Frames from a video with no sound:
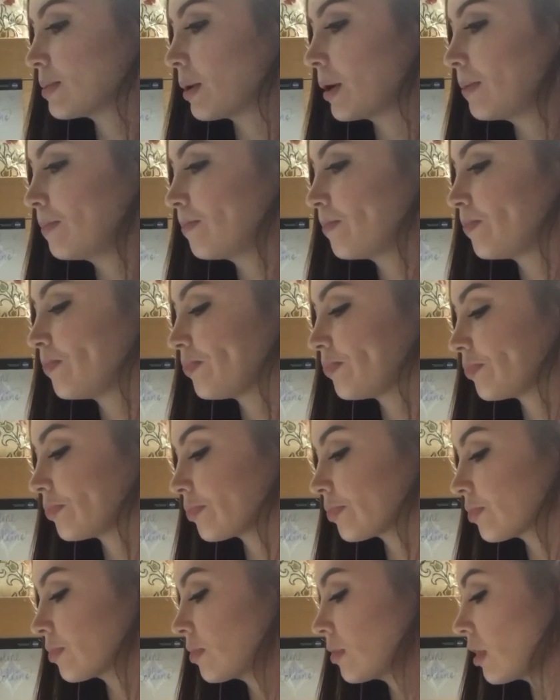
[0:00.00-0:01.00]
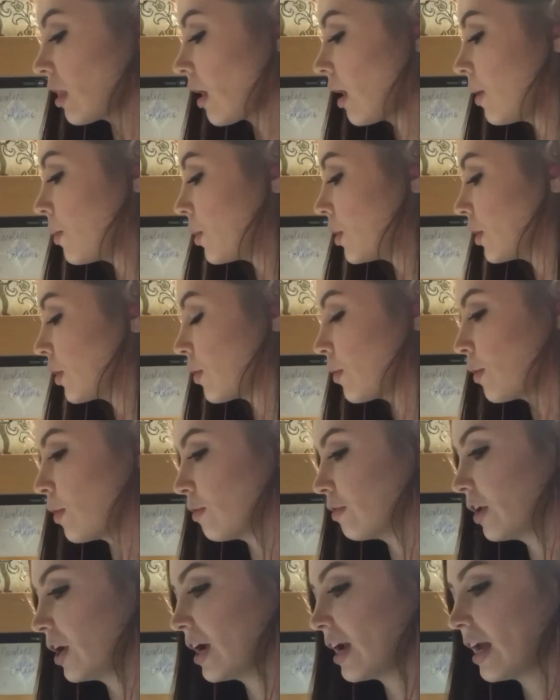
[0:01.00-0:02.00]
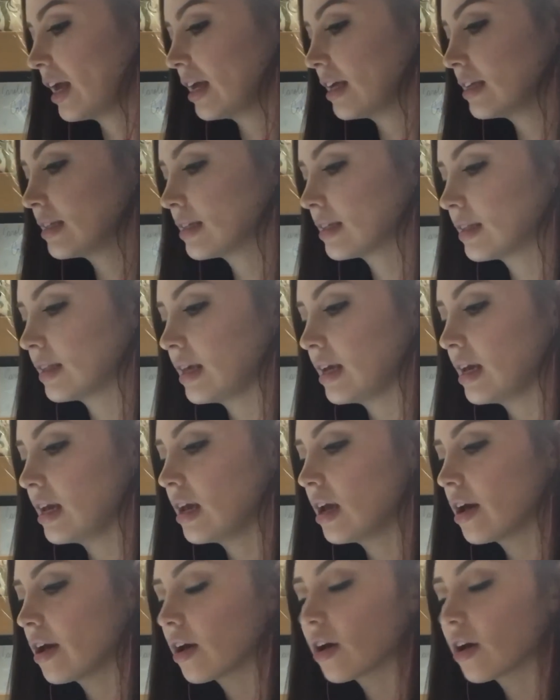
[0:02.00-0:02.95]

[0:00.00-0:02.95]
one I want to go over is the